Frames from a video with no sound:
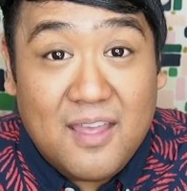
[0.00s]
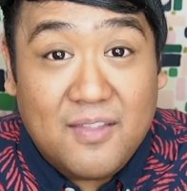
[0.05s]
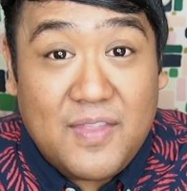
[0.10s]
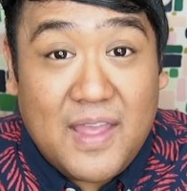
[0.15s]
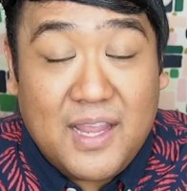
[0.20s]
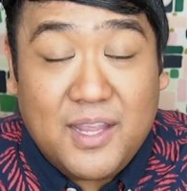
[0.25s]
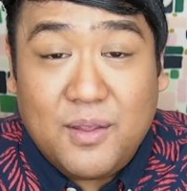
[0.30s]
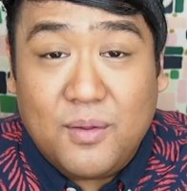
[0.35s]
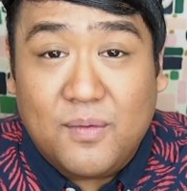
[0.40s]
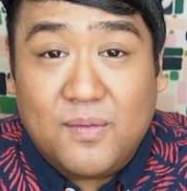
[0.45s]

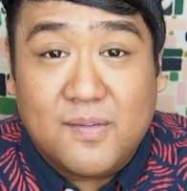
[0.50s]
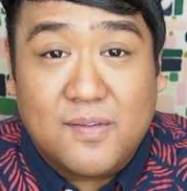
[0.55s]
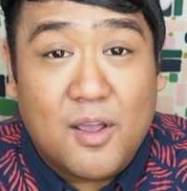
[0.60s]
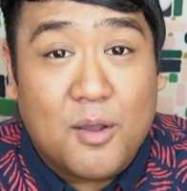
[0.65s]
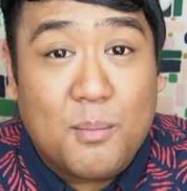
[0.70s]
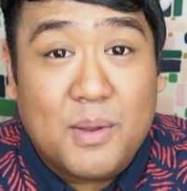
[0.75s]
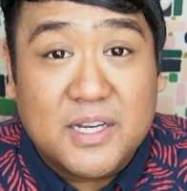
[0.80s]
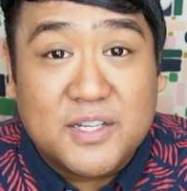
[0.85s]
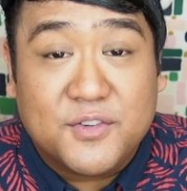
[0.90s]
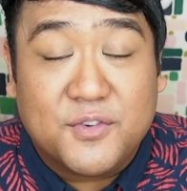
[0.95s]
Thank you
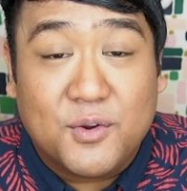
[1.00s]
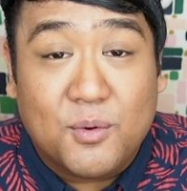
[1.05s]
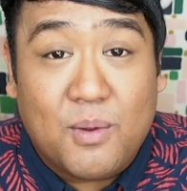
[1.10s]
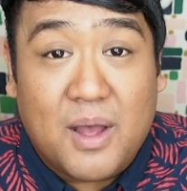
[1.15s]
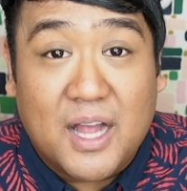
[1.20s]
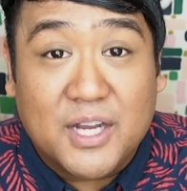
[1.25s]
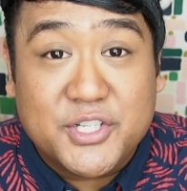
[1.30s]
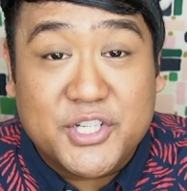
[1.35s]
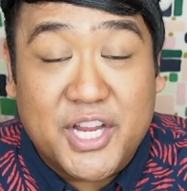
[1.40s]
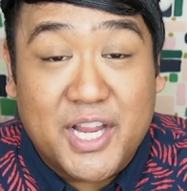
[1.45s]
so much for
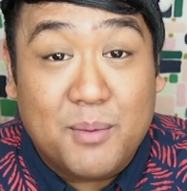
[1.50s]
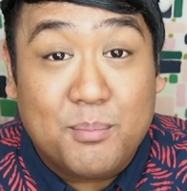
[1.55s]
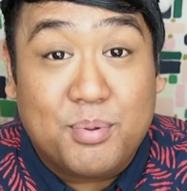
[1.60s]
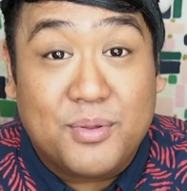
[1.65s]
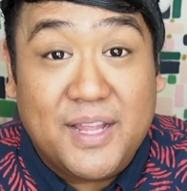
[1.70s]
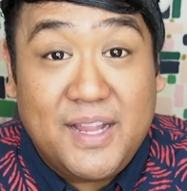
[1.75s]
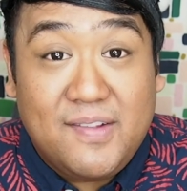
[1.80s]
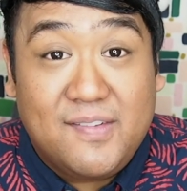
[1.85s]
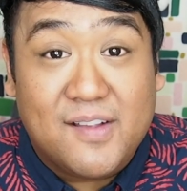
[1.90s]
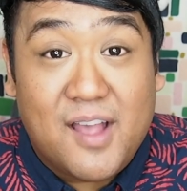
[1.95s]
watching.
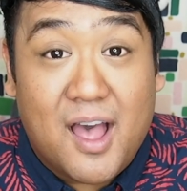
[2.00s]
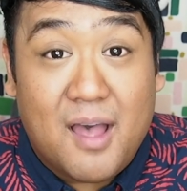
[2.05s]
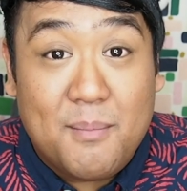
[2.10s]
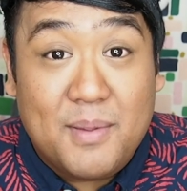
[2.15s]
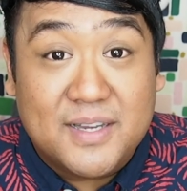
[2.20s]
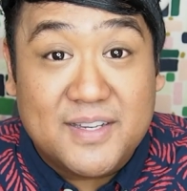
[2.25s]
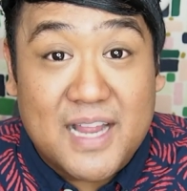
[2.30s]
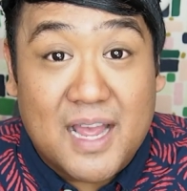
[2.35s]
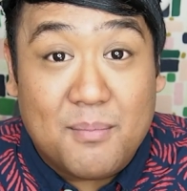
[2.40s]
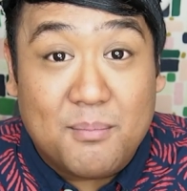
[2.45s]
Please
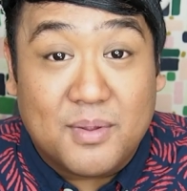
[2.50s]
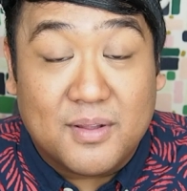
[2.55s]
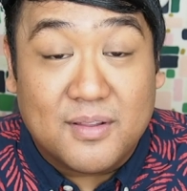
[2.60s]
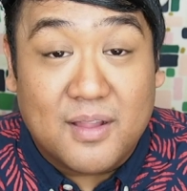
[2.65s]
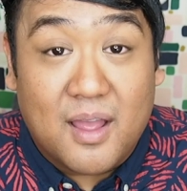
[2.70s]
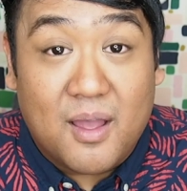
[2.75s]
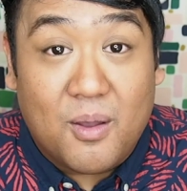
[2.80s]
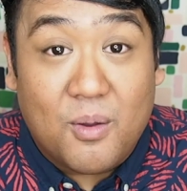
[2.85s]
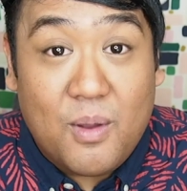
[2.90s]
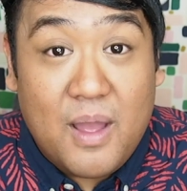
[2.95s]
comment down
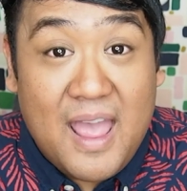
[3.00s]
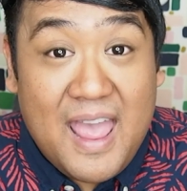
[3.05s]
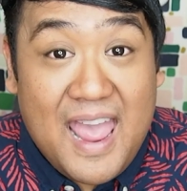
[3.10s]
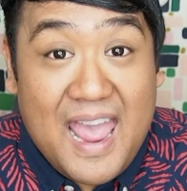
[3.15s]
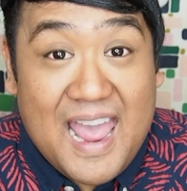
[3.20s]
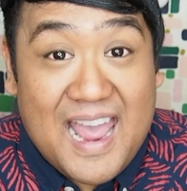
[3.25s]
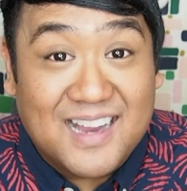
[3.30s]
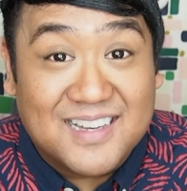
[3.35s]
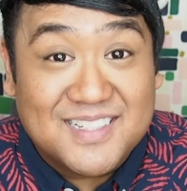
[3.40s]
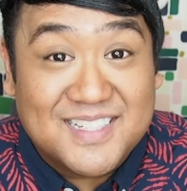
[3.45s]
below
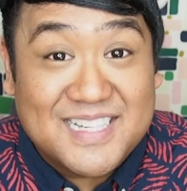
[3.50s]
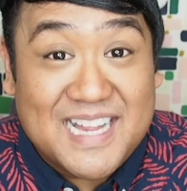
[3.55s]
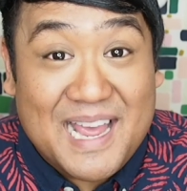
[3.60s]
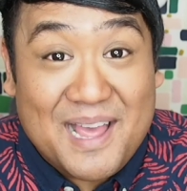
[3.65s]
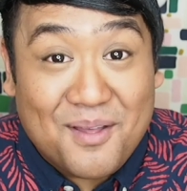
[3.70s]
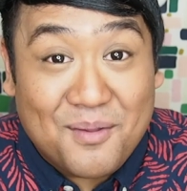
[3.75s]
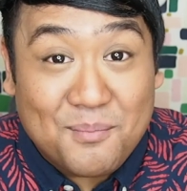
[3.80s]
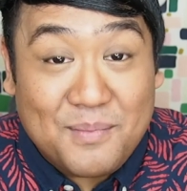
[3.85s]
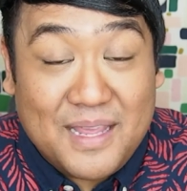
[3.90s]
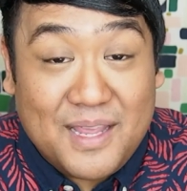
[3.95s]
and
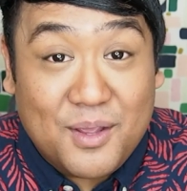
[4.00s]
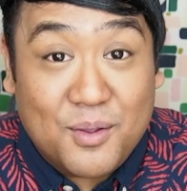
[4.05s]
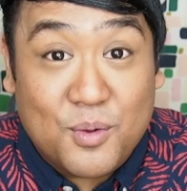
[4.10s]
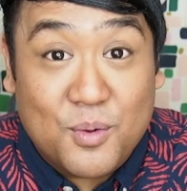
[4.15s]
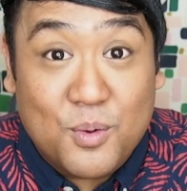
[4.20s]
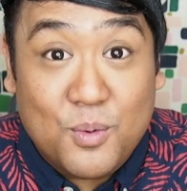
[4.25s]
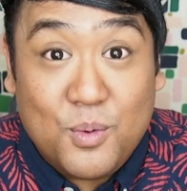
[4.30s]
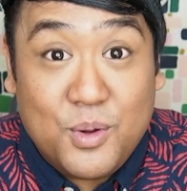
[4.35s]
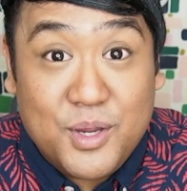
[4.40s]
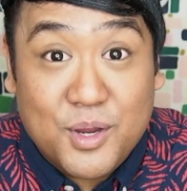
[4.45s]
tell me
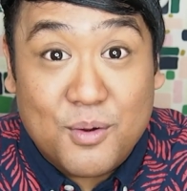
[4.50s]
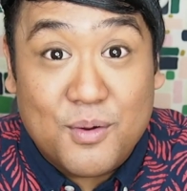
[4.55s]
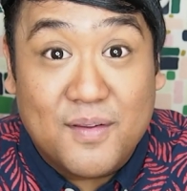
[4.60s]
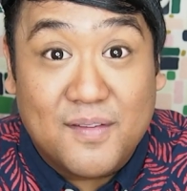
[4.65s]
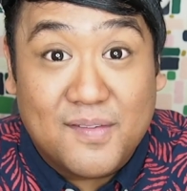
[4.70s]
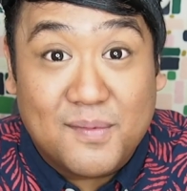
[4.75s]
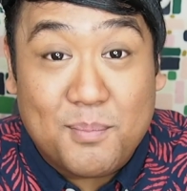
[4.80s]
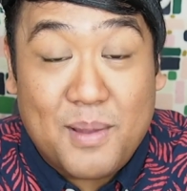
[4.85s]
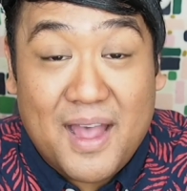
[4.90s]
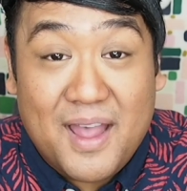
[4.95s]
who you're
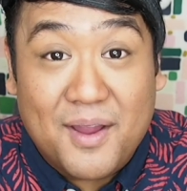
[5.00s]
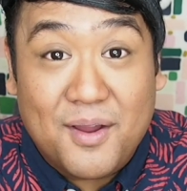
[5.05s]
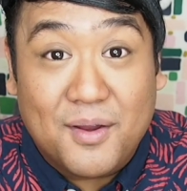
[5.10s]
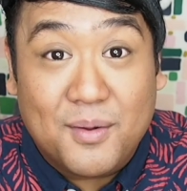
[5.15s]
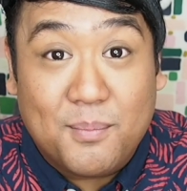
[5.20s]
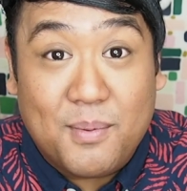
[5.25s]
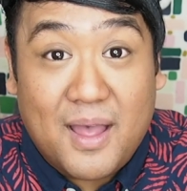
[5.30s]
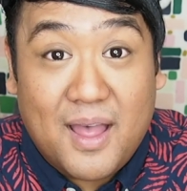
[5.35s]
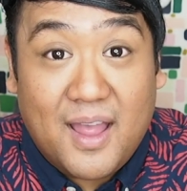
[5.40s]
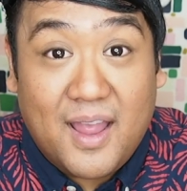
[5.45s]

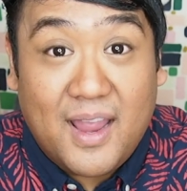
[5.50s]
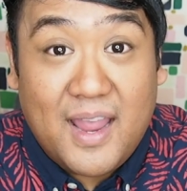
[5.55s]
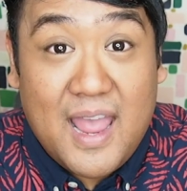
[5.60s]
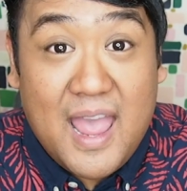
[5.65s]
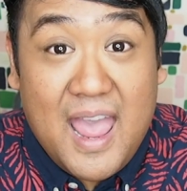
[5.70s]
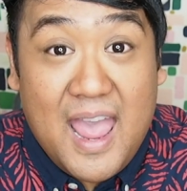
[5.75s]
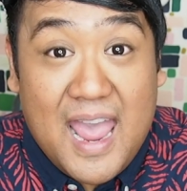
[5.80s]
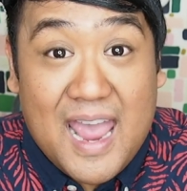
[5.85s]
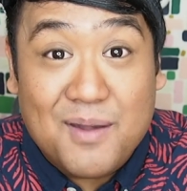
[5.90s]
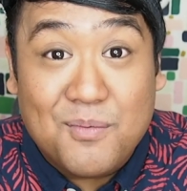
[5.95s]
inspired by
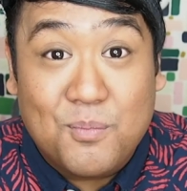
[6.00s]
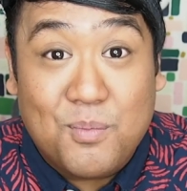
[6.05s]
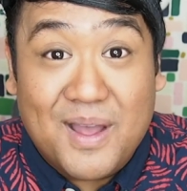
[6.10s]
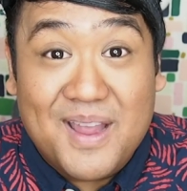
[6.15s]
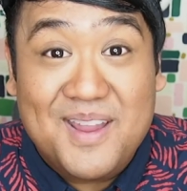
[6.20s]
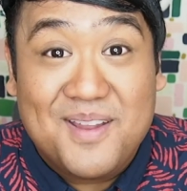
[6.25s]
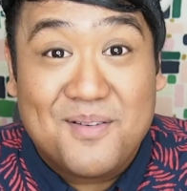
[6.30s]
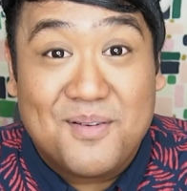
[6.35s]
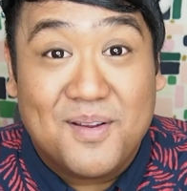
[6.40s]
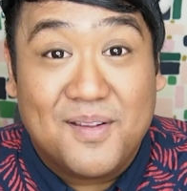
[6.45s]
and
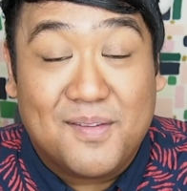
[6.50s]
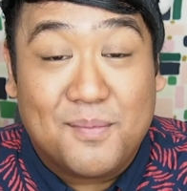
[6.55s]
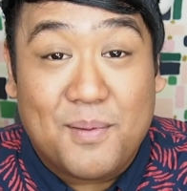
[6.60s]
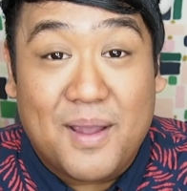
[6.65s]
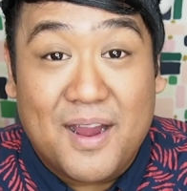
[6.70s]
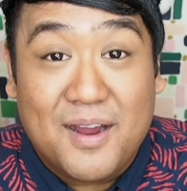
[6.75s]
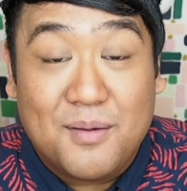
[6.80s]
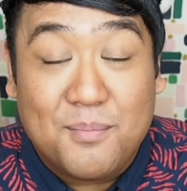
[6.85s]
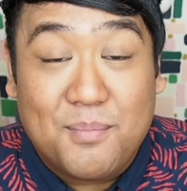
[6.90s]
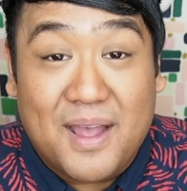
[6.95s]
what you're
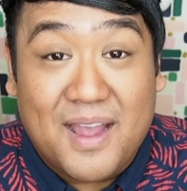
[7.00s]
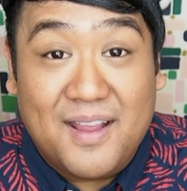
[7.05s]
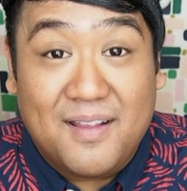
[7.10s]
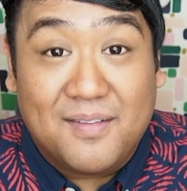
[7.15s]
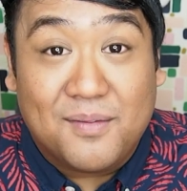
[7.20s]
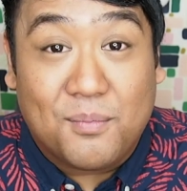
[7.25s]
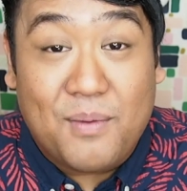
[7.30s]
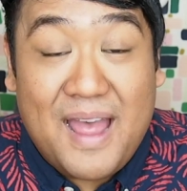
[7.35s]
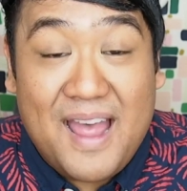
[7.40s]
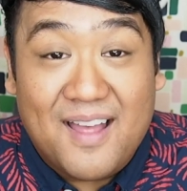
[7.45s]
inspired by
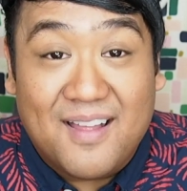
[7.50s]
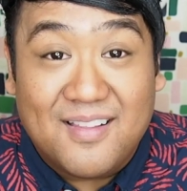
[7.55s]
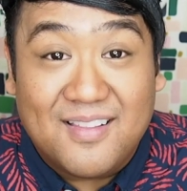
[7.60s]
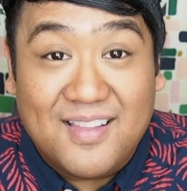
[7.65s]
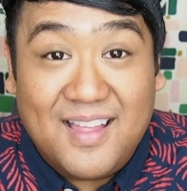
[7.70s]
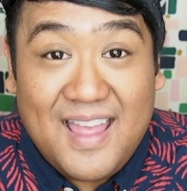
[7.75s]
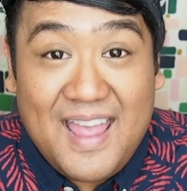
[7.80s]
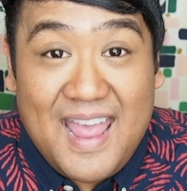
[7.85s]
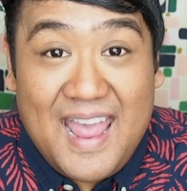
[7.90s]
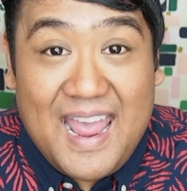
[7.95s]
as
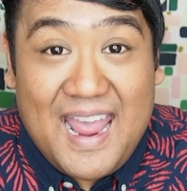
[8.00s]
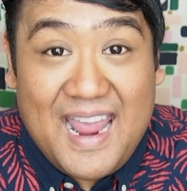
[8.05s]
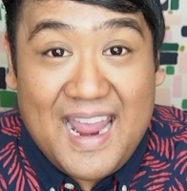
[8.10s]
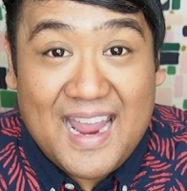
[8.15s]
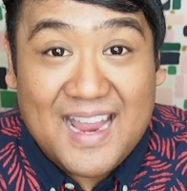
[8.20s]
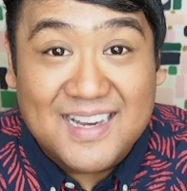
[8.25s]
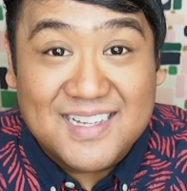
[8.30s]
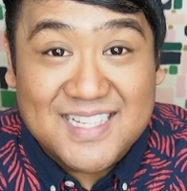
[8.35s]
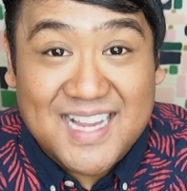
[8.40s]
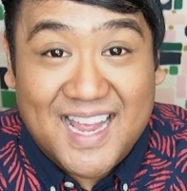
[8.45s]
well,
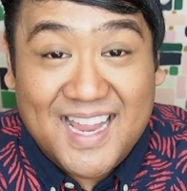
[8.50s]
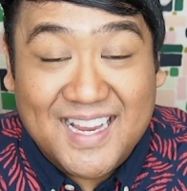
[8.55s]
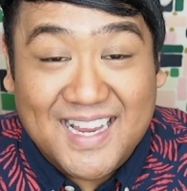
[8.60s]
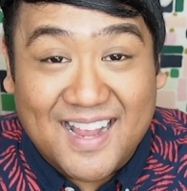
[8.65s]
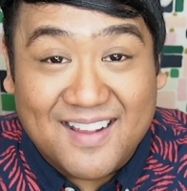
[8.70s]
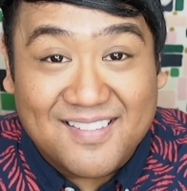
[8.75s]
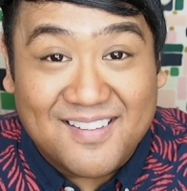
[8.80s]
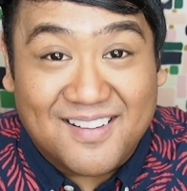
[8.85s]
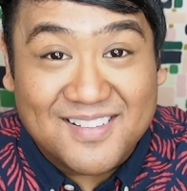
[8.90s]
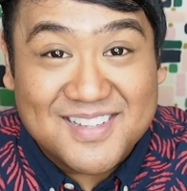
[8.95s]
and I
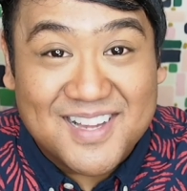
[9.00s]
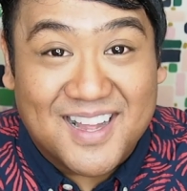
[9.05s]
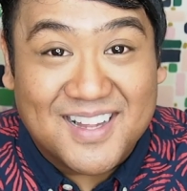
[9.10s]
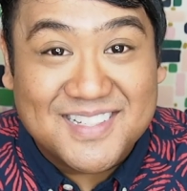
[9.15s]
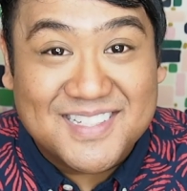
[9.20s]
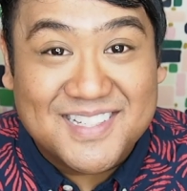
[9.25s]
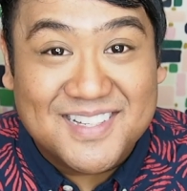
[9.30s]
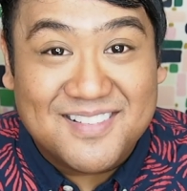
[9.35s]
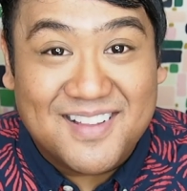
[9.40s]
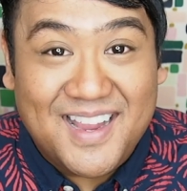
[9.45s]
guess I'll
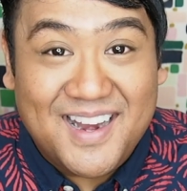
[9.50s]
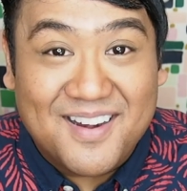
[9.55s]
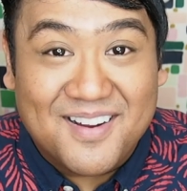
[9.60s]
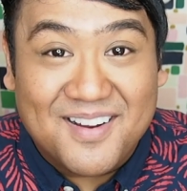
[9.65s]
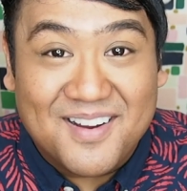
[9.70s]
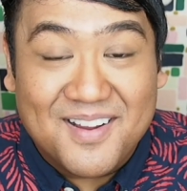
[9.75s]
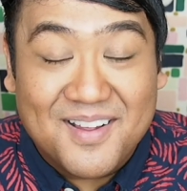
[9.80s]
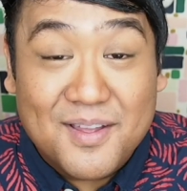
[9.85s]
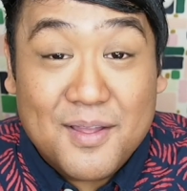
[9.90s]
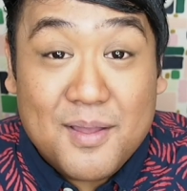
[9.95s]
talk to you
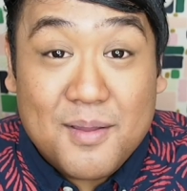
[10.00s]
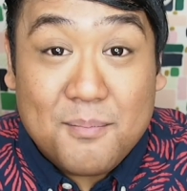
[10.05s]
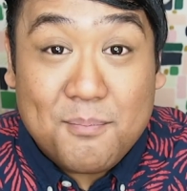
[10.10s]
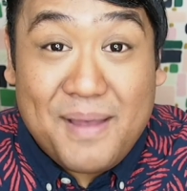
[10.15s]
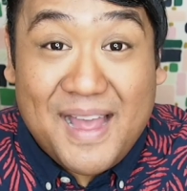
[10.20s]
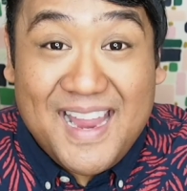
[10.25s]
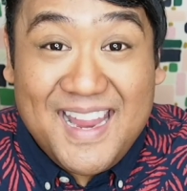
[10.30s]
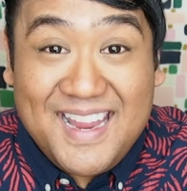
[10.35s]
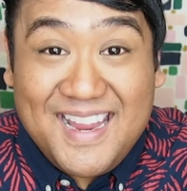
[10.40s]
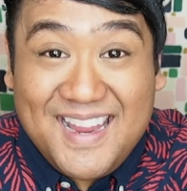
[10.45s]
later.
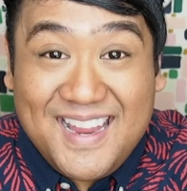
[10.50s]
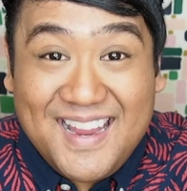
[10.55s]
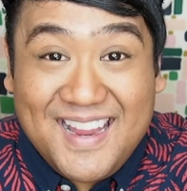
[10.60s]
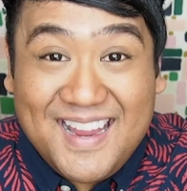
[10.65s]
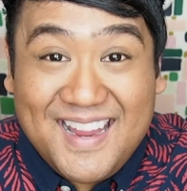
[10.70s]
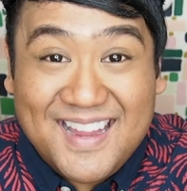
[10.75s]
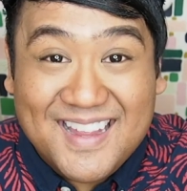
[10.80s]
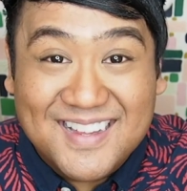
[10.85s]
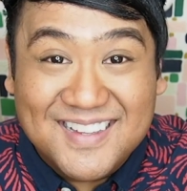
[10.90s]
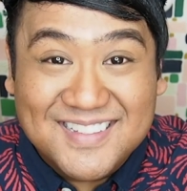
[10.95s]

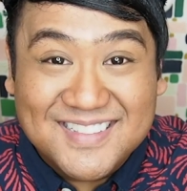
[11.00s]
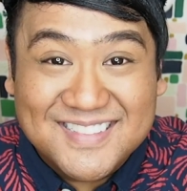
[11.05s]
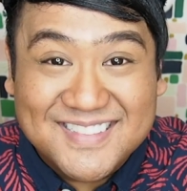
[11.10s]
Bye!